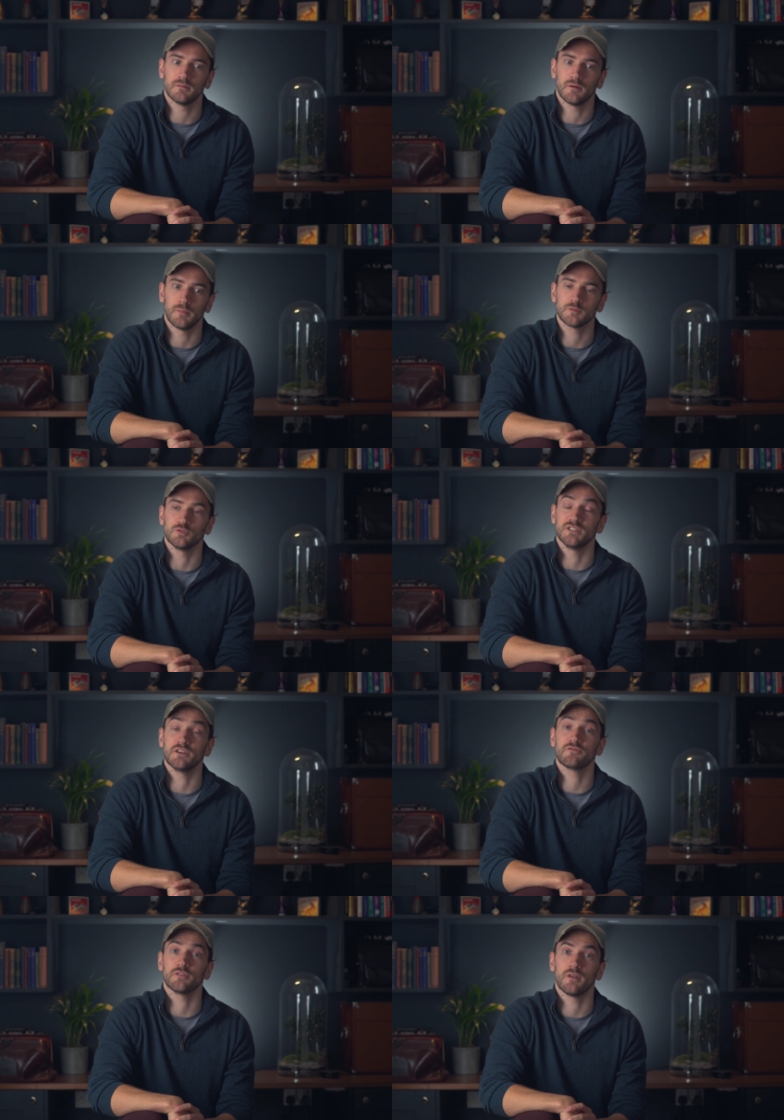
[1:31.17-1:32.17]
more
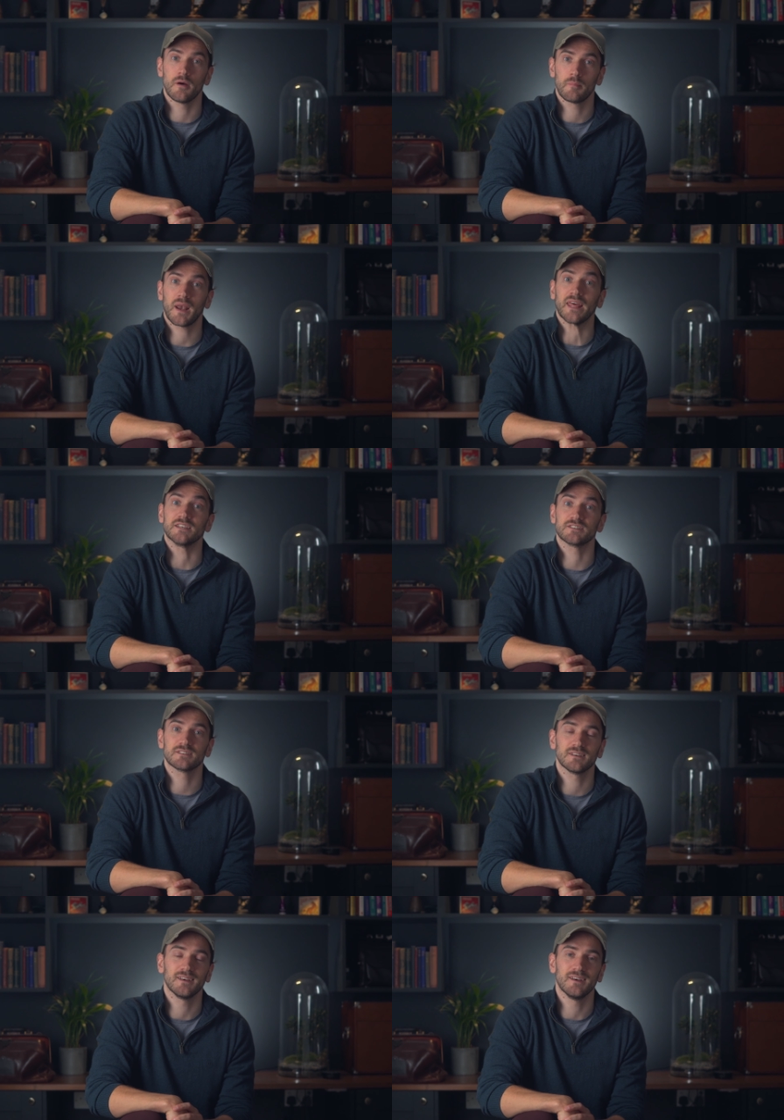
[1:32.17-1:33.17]
different
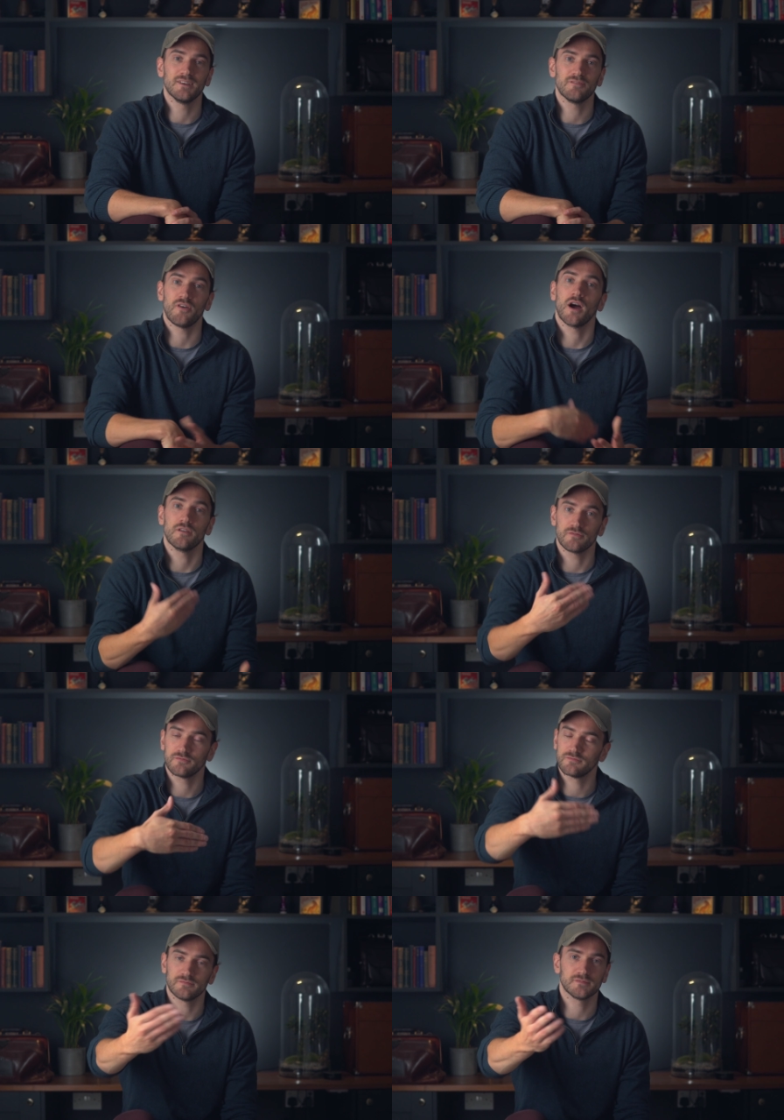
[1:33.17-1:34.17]
place
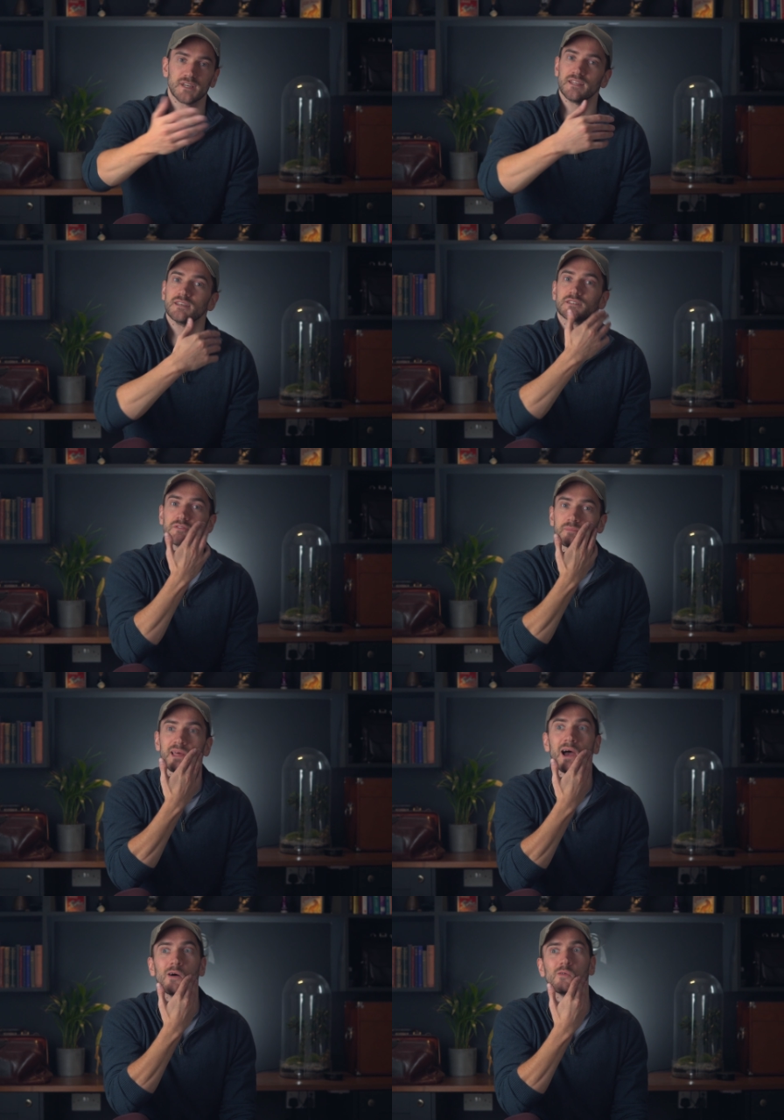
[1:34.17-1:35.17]
5-10 years from
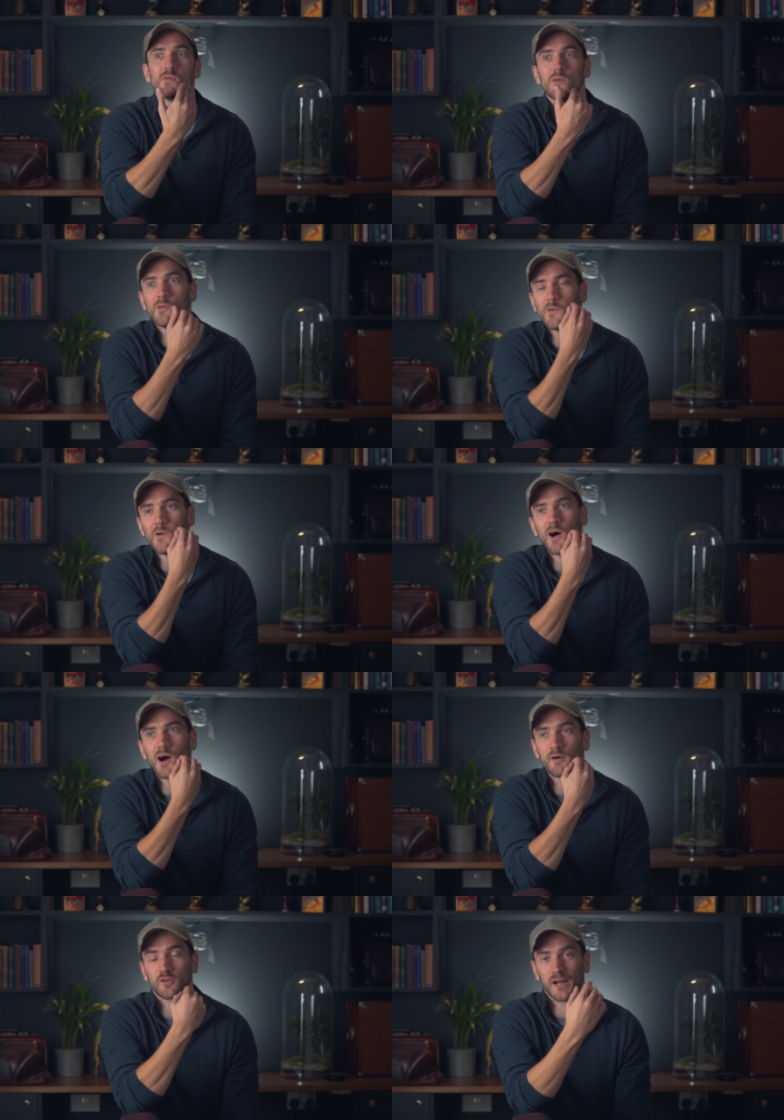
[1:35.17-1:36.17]
now.
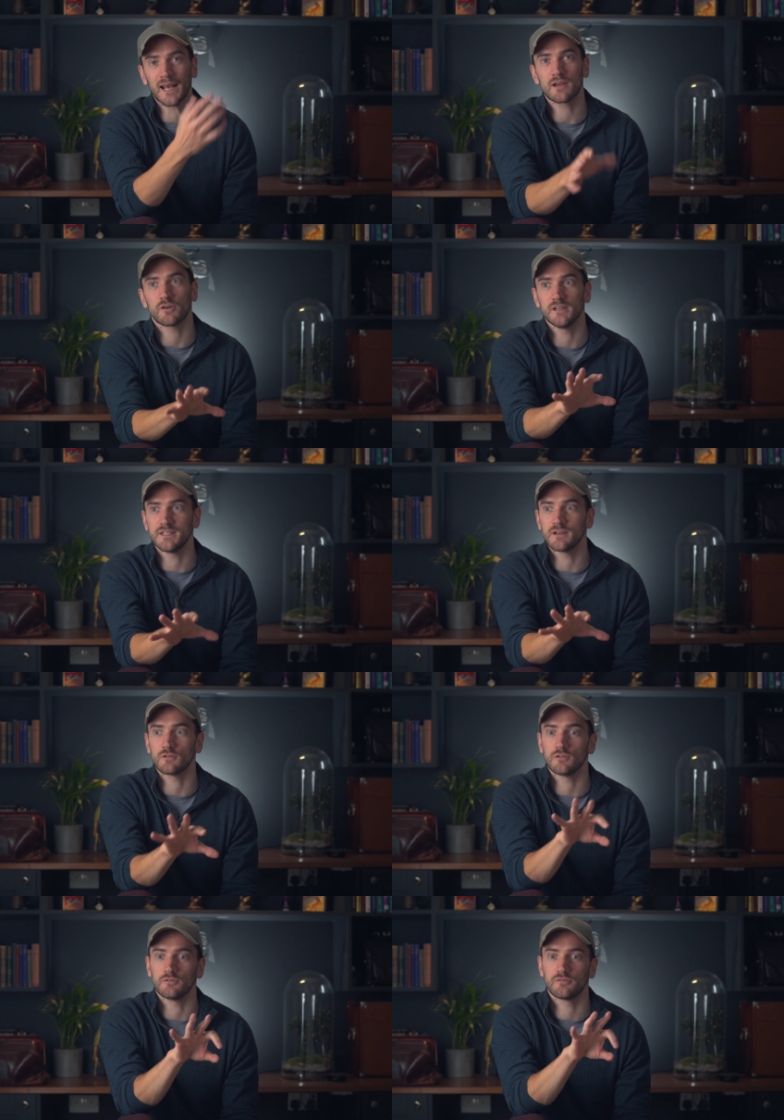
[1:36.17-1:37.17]
I've got a clear idea
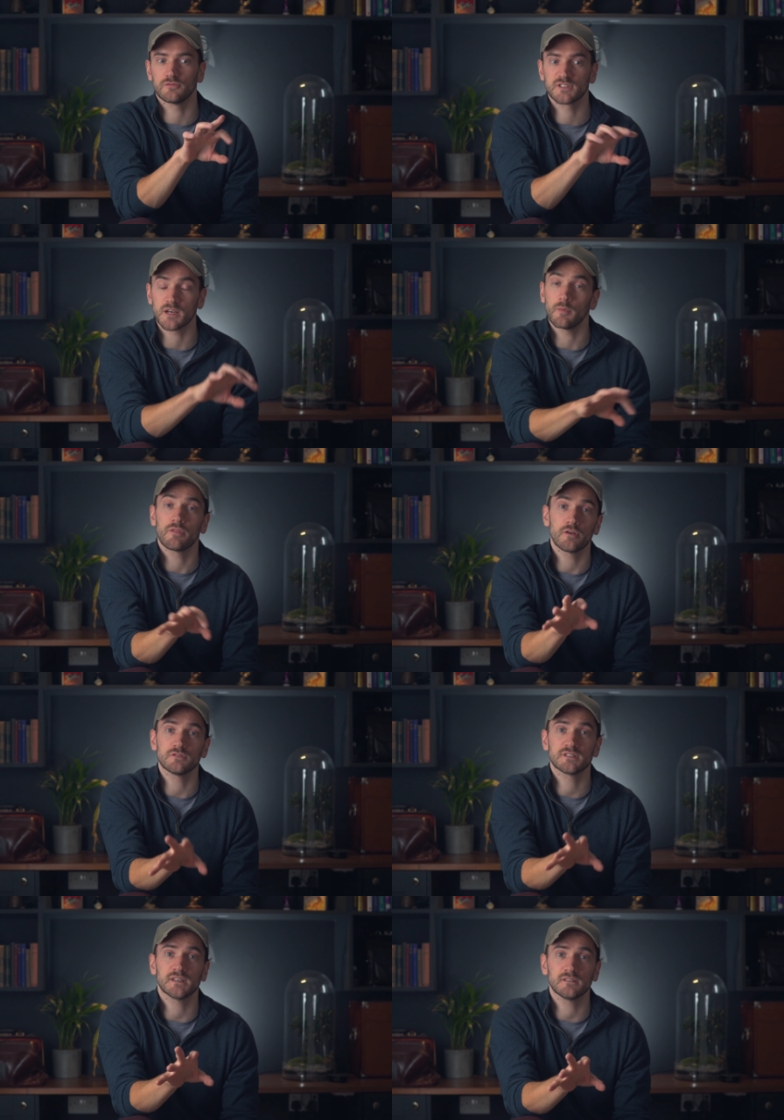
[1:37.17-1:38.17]
of some of
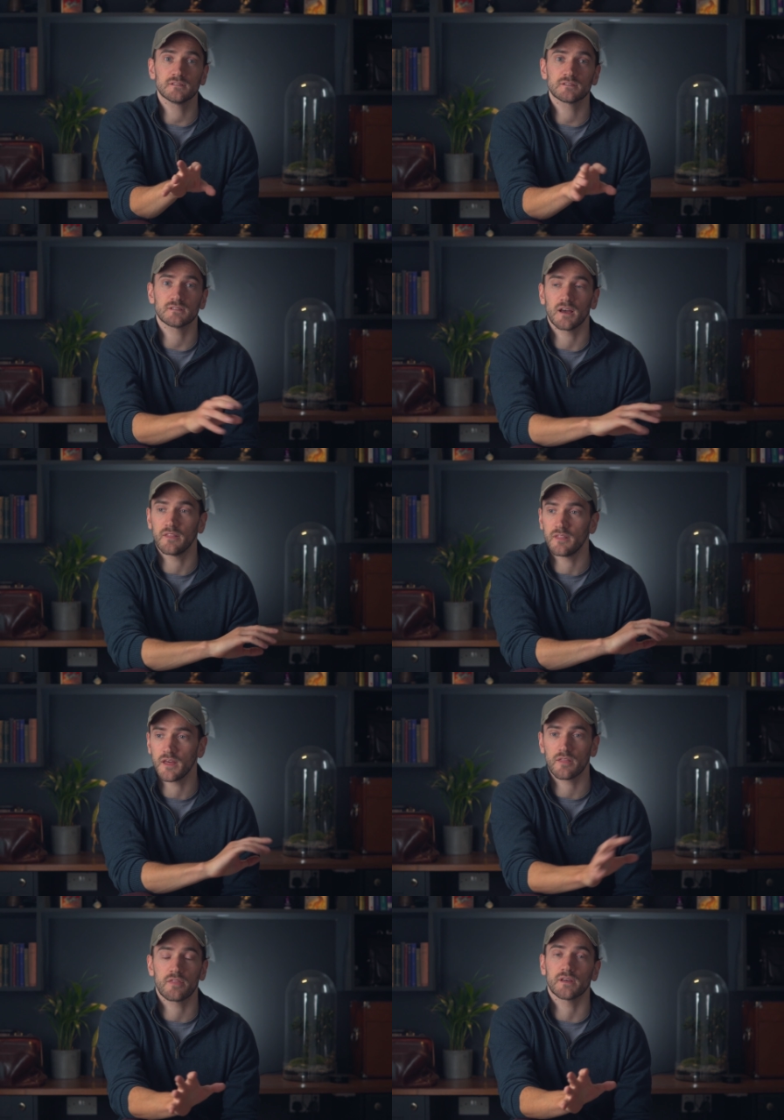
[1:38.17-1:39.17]
those things, and the
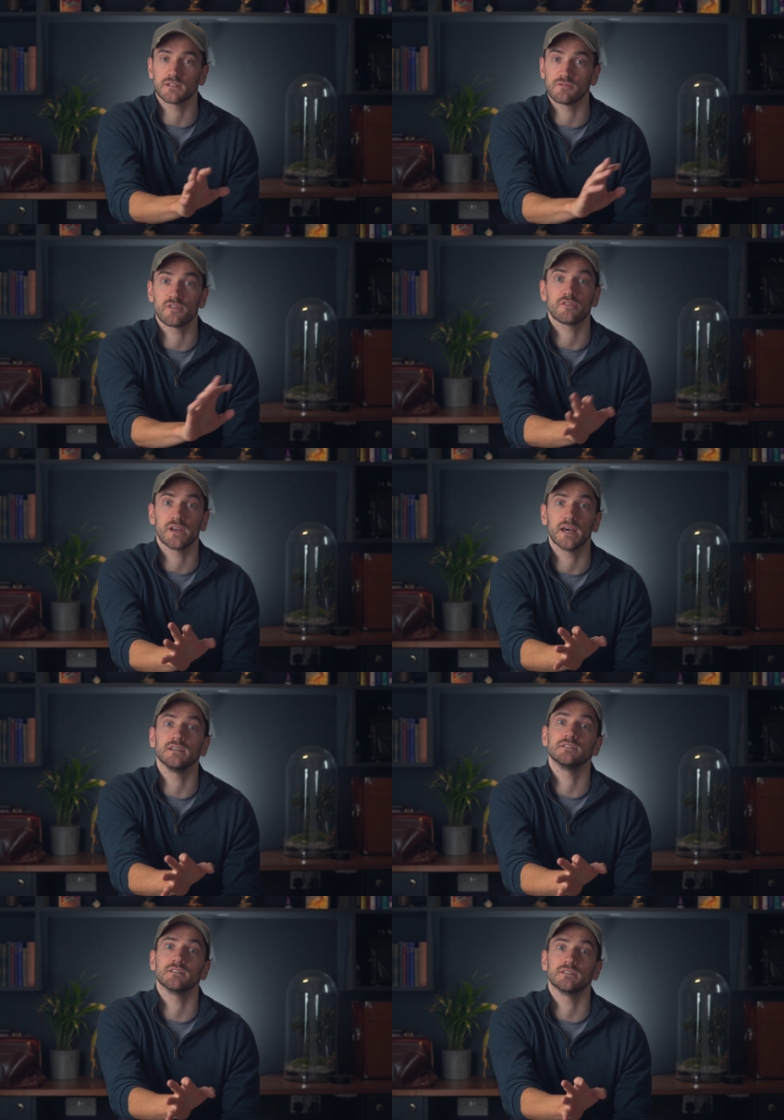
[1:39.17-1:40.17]
other things are very
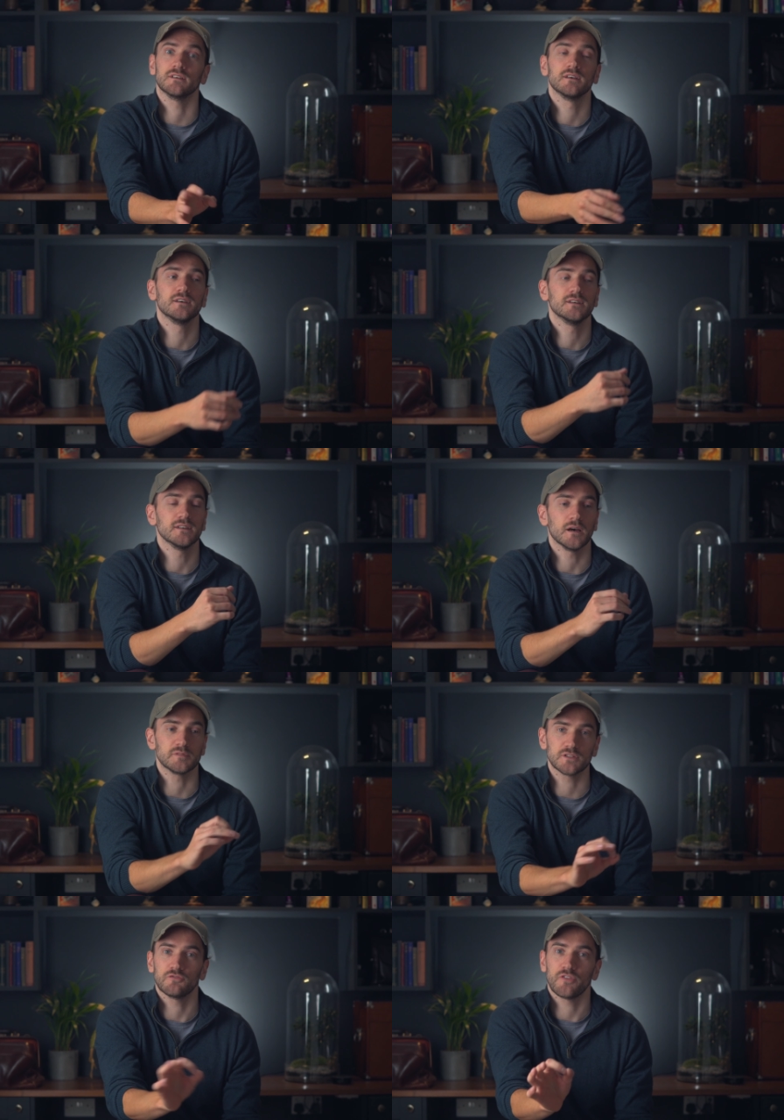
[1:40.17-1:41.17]
hazy. I'm
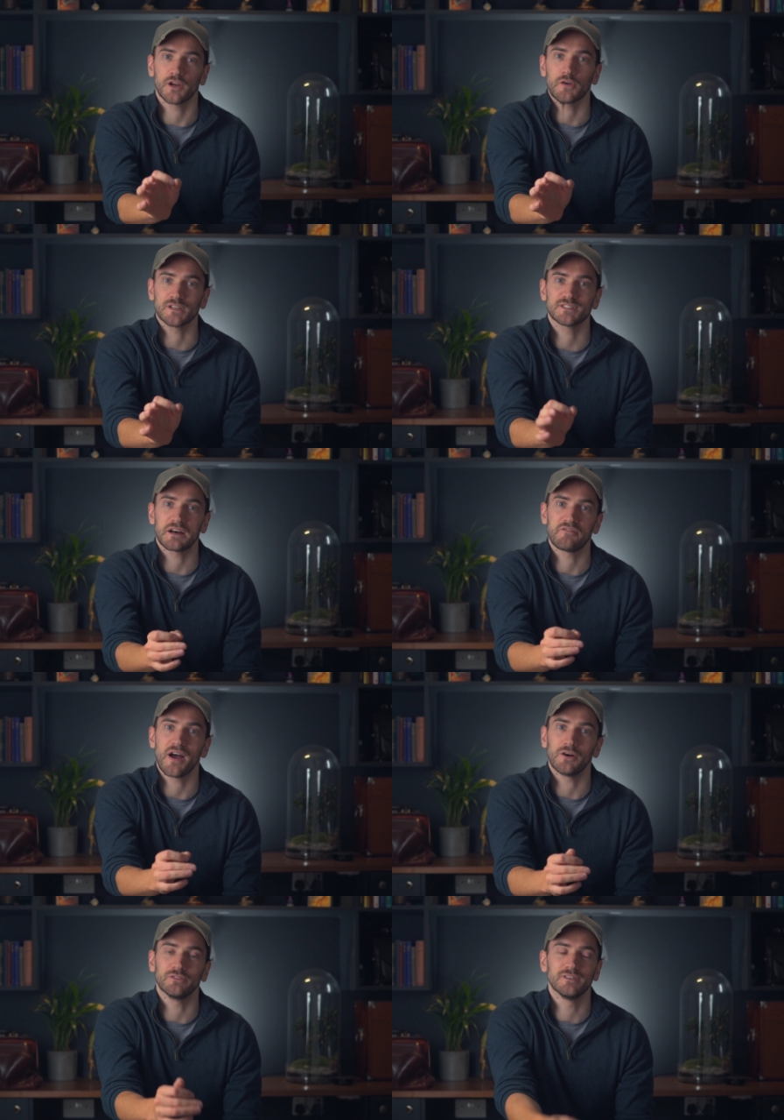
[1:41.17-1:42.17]
still figuring stuff
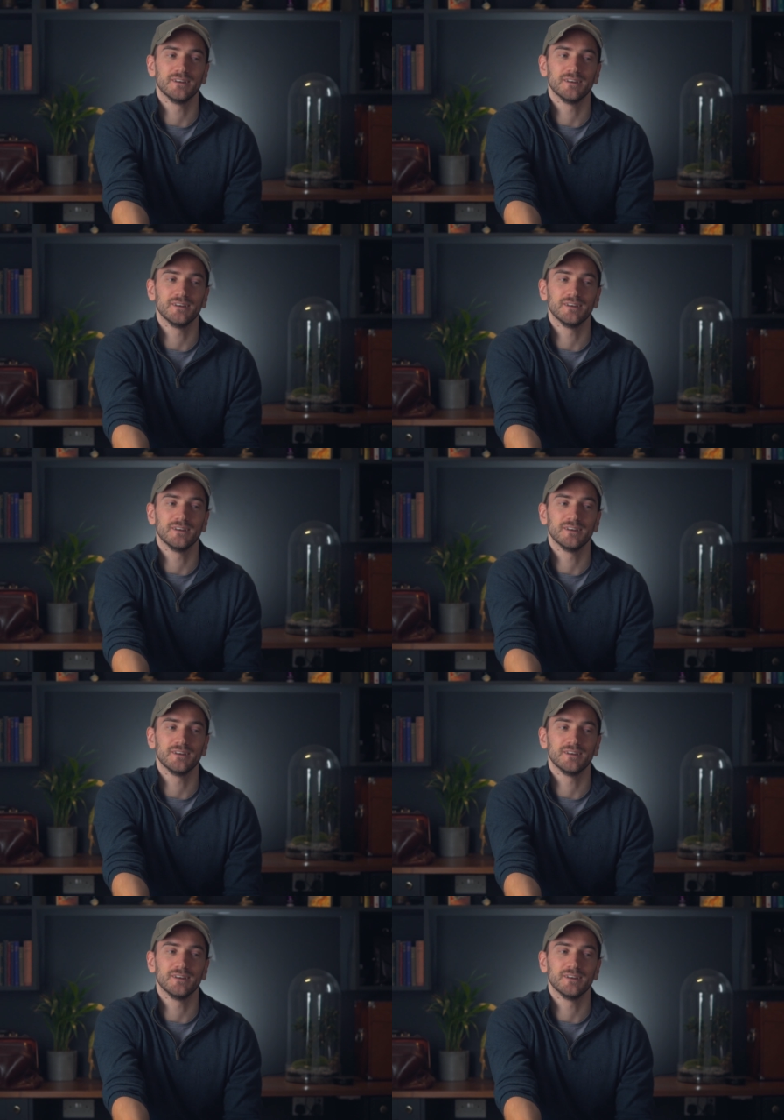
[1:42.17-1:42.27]
out.